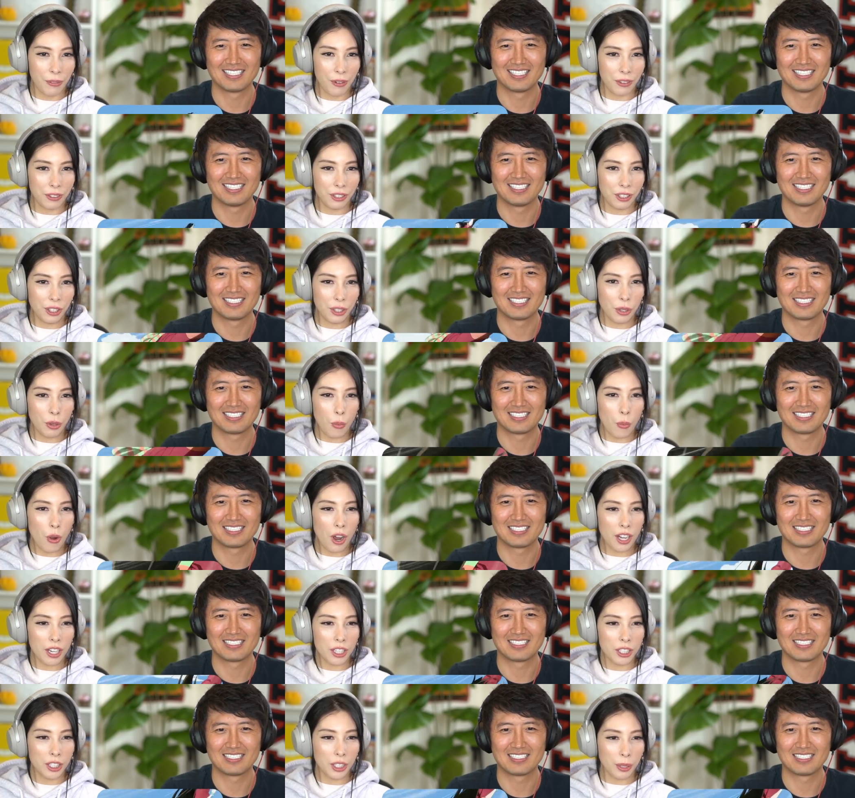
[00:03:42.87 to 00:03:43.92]
Speaker 1: So the
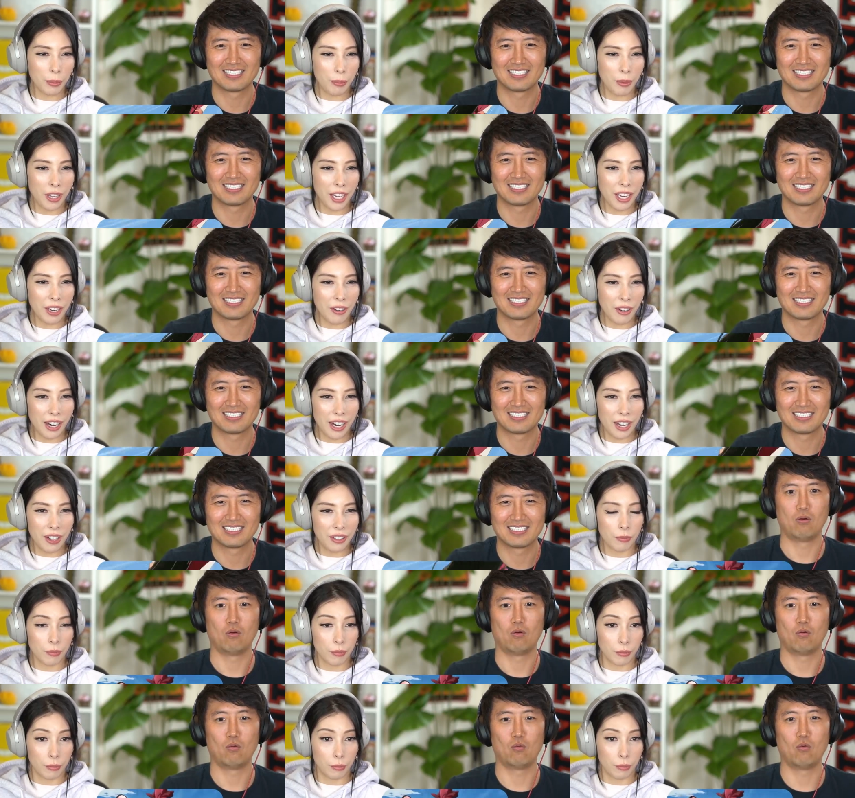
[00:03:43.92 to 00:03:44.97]
water's her
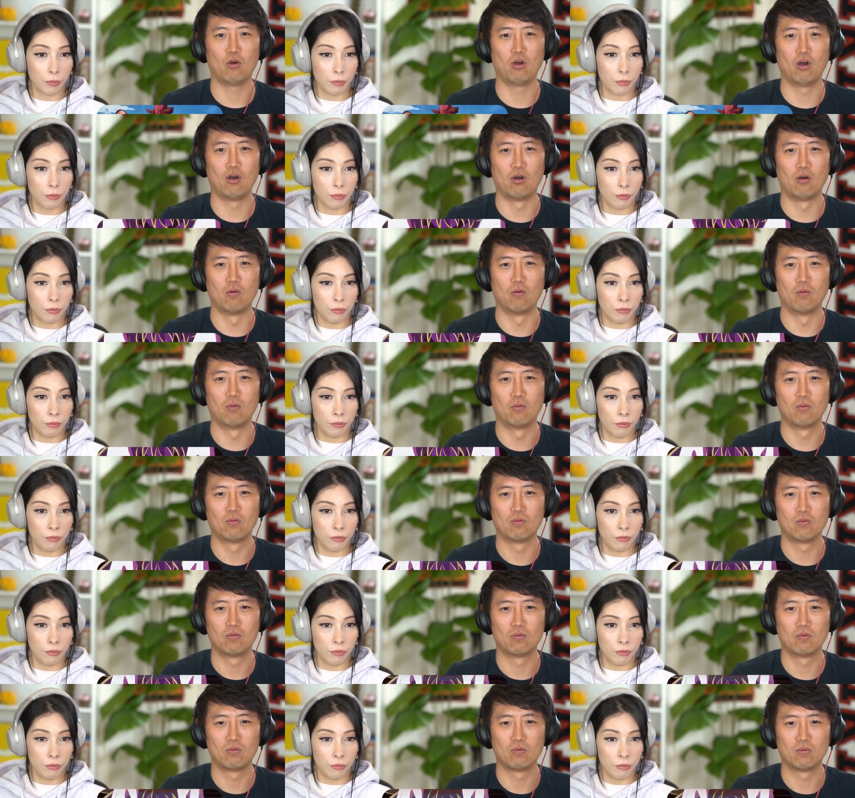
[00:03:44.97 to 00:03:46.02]
playground.
Speaker 2: Whoa.
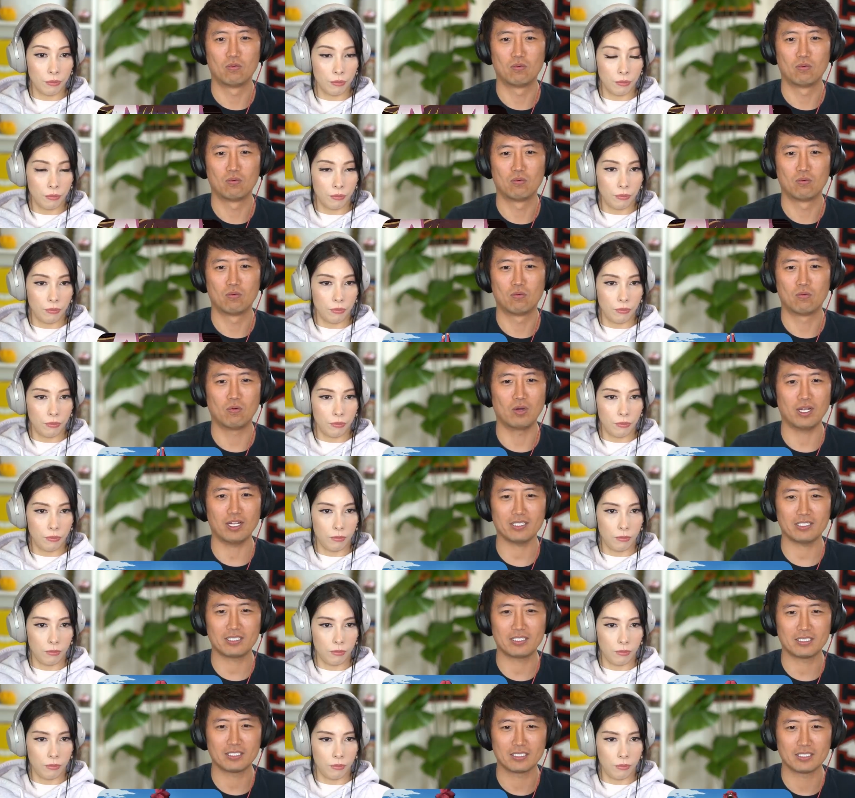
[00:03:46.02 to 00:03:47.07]
What?
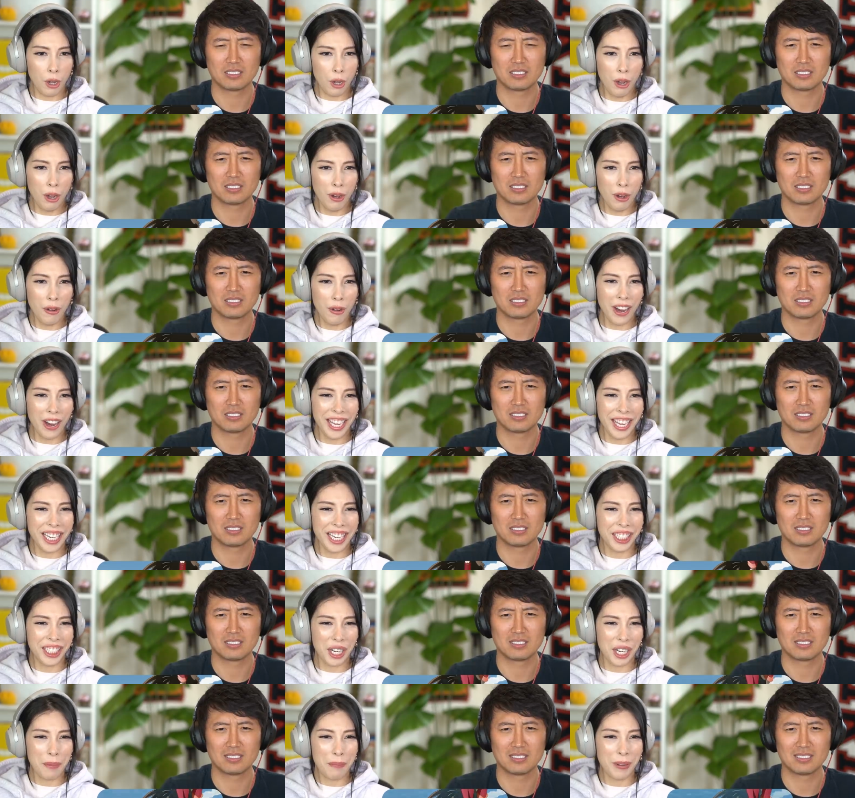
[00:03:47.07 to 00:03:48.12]
Speaker 1: Why did
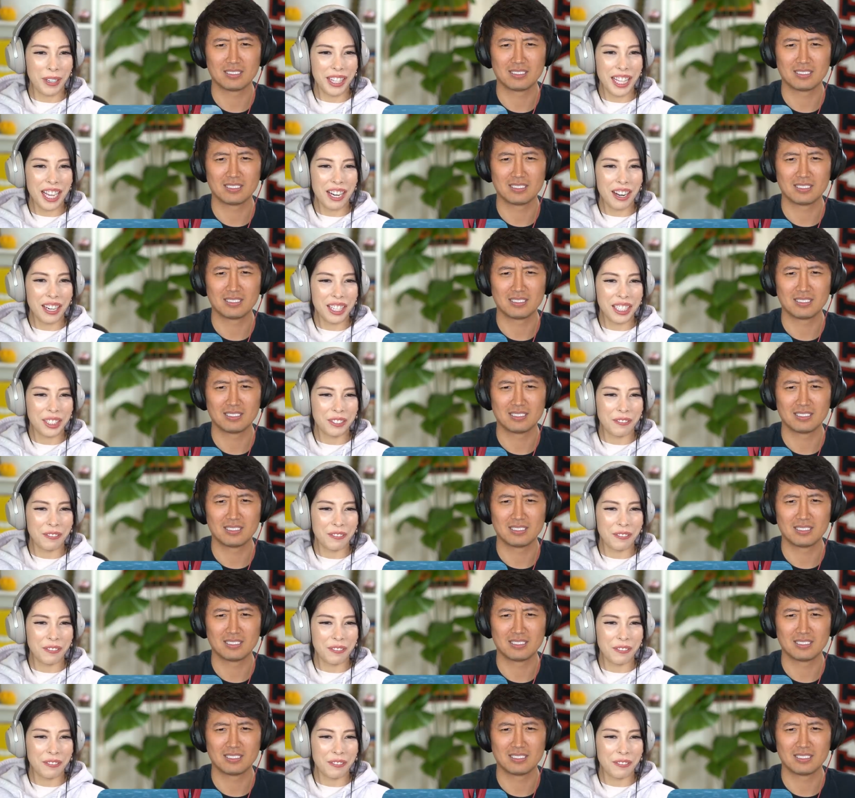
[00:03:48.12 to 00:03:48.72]
she put that on his